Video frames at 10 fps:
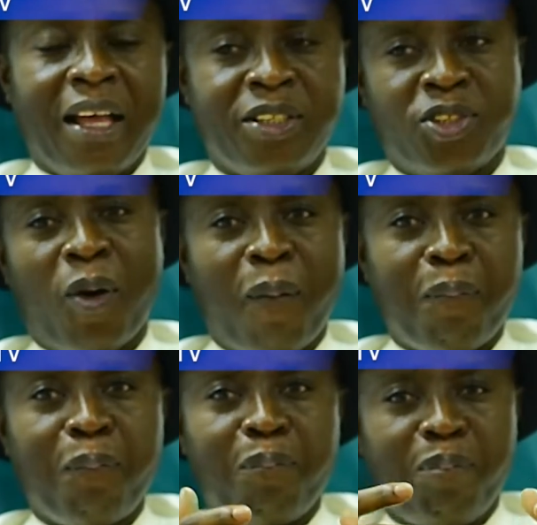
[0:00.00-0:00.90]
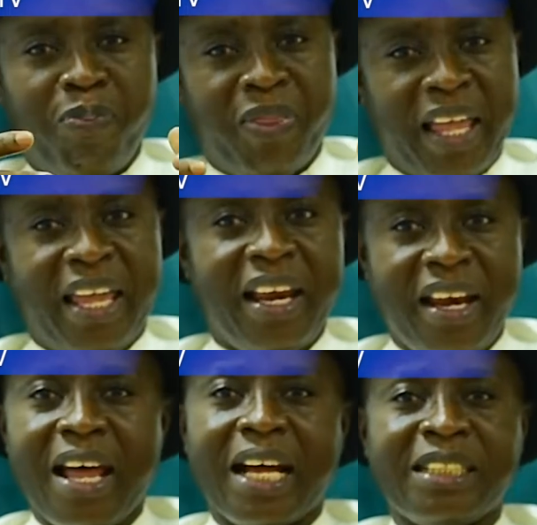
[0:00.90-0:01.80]
some
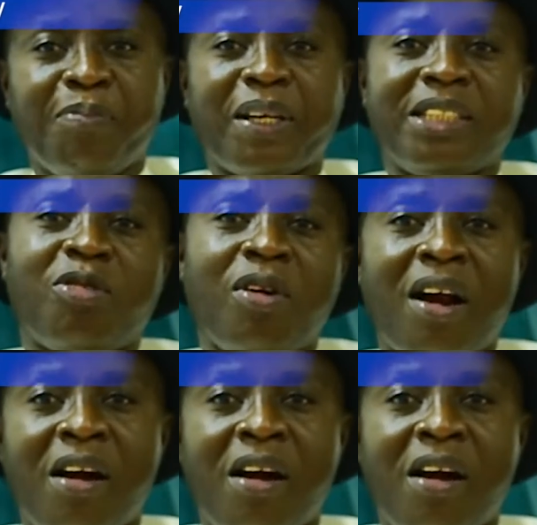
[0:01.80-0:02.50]
thinking that a particular